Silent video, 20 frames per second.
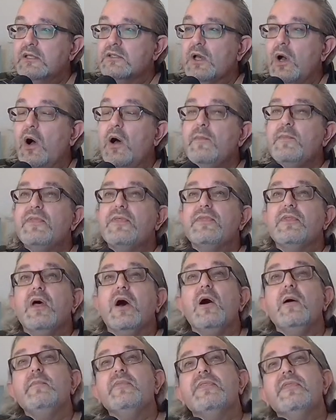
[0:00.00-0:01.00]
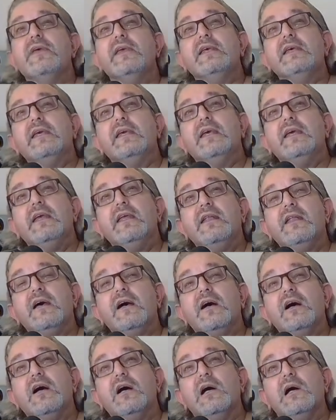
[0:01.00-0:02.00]
So I'm thinking,
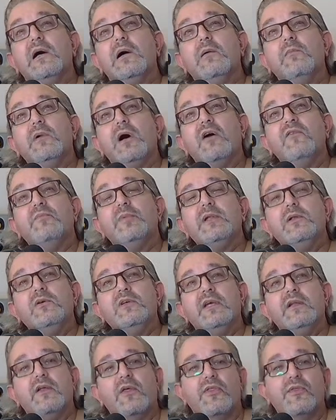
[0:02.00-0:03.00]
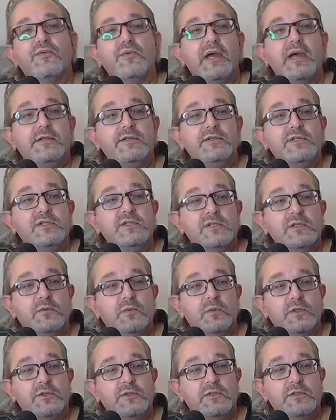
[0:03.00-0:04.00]
I've been looking at Threads,
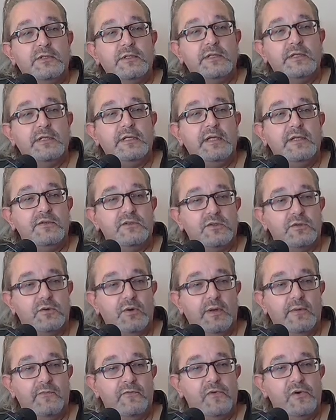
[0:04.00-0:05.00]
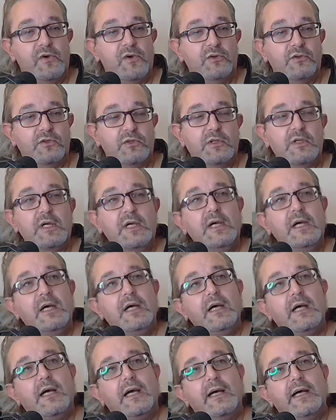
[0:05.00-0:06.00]
which is the Instagram version,
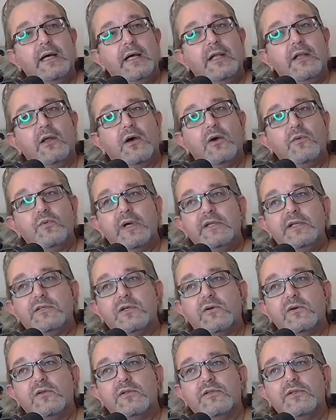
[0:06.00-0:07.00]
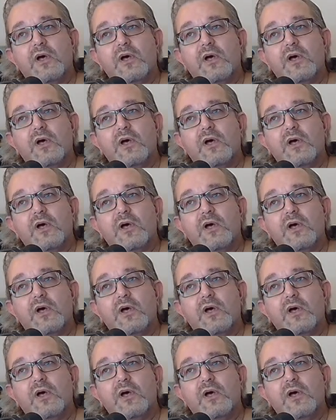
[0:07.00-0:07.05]
and I read on